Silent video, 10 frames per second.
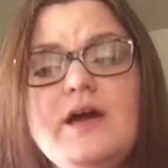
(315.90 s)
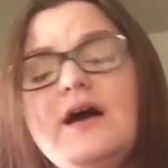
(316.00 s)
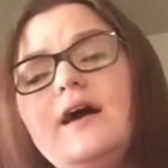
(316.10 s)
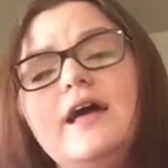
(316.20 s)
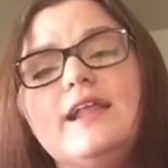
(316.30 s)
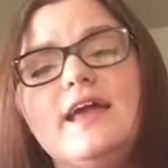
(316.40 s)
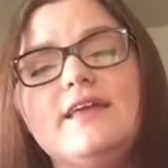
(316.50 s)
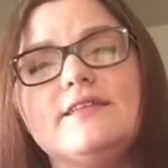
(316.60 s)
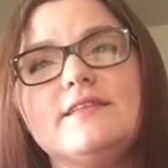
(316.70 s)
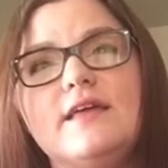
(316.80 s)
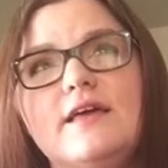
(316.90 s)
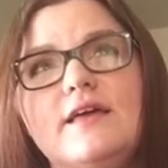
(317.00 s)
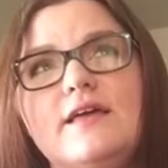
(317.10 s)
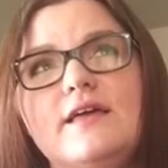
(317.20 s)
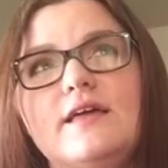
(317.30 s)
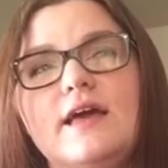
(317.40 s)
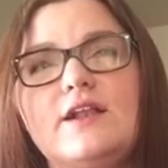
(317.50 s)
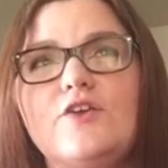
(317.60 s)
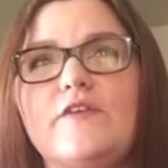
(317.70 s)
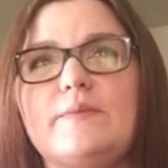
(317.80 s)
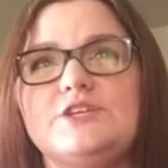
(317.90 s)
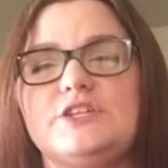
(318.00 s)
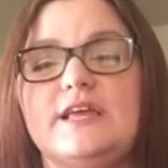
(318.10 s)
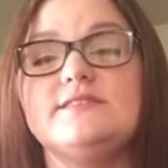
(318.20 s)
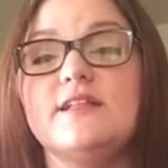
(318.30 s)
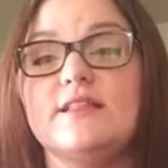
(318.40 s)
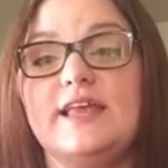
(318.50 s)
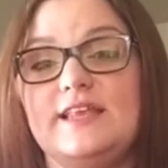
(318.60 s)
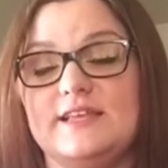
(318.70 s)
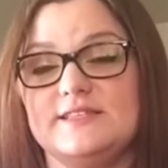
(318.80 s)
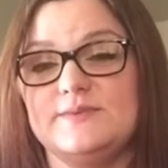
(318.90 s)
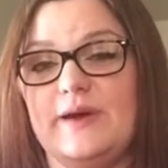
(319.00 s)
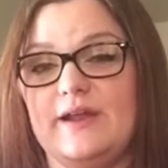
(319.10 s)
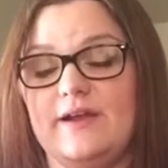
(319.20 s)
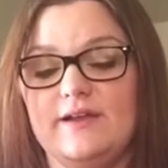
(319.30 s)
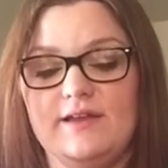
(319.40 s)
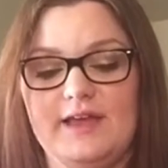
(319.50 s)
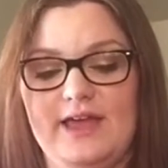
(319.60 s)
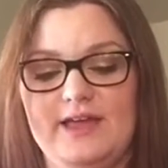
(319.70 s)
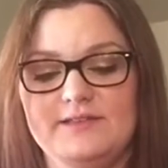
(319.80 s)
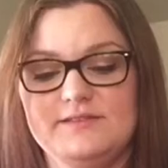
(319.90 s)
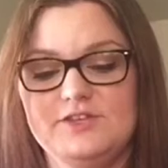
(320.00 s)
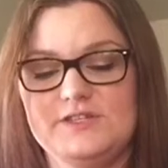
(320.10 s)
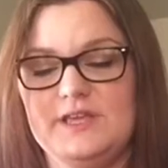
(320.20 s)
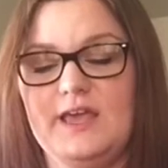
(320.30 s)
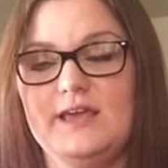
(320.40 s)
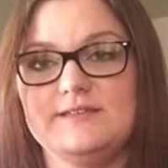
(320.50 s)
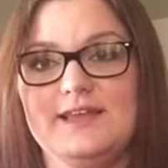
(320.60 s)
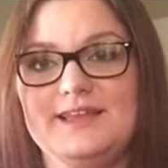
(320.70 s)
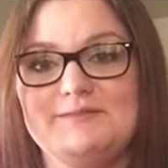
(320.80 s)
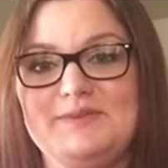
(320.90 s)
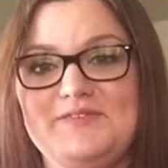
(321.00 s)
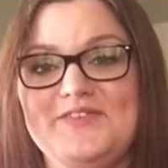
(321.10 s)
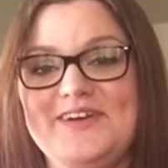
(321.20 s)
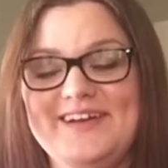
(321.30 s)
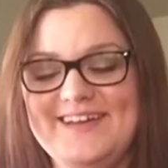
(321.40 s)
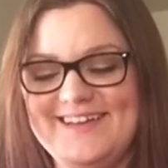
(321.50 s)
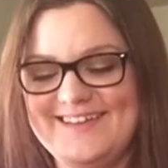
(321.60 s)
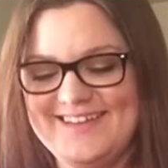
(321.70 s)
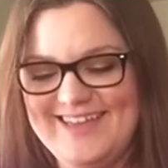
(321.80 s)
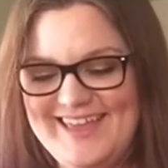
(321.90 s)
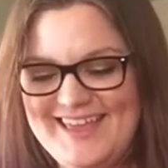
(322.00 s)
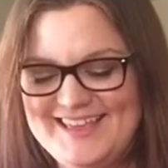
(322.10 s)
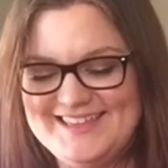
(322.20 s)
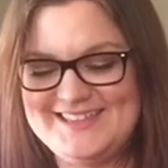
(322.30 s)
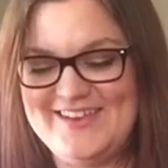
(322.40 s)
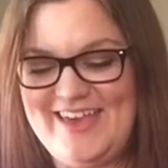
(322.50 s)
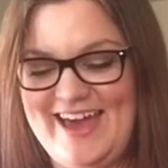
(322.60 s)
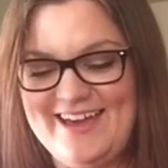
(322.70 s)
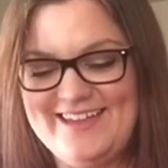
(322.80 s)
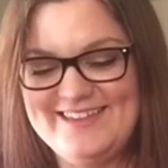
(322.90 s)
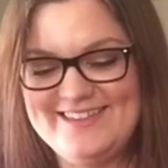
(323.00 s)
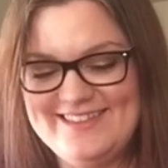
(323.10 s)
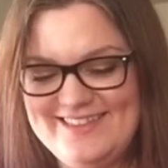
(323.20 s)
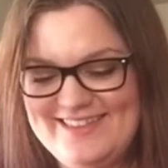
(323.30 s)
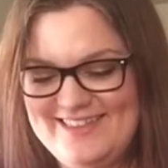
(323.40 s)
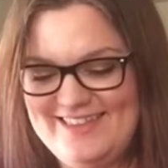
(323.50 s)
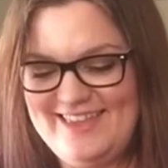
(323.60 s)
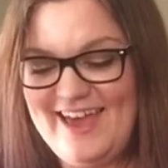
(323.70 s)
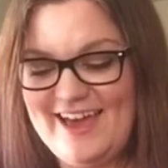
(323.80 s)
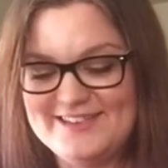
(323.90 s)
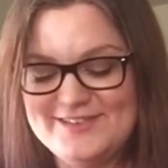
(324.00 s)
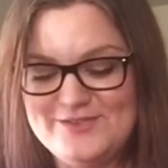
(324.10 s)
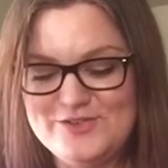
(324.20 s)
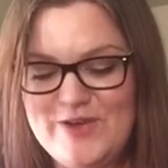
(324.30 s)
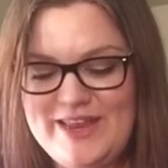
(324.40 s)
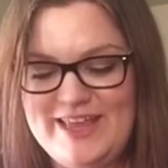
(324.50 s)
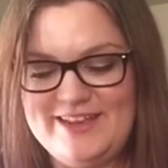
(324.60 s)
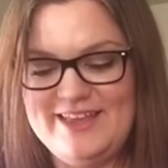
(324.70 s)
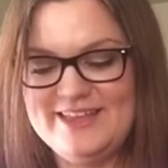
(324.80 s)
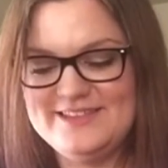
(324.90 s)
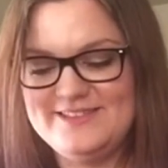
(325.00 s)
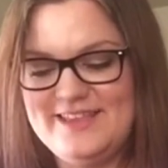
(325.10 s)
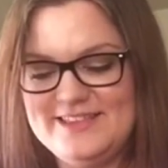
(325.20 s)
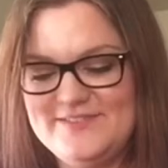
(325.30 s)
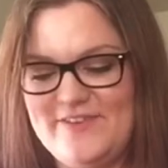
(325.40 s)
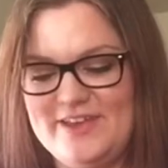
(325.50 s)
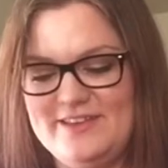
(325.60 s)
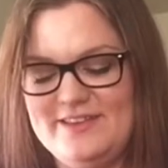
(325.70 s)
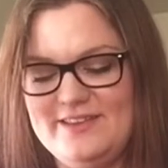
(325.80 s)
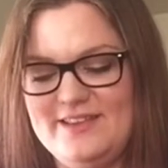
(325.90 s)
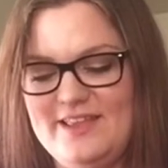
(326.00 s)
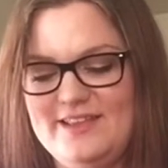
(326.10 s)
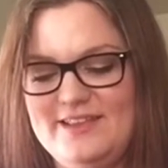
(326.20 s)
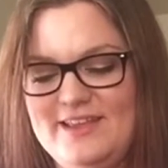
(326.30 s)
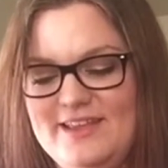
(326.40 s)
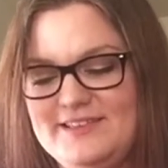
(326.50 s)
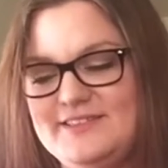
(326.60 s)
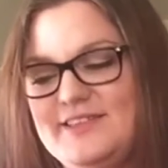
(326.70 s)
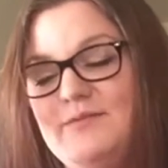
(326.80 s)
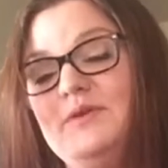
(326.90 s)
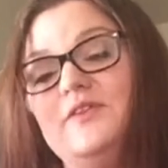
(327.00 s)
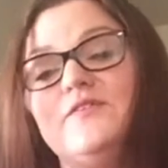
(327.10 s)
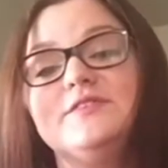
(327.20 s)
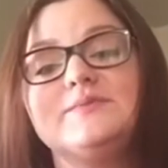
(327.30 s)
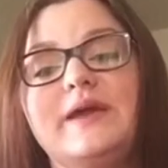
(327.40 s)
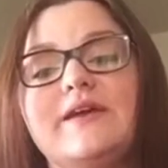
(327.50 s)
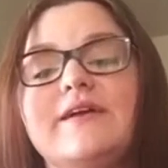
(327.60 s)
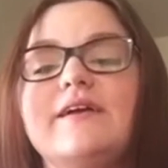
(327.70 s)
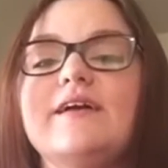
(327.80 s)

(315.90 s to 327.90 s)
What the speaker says: And I don't know if I mentioned it, it's the Linden sweater, again, just in case I didn't before. So yeah, so join in, it's fun, and it's a beautiful sweater.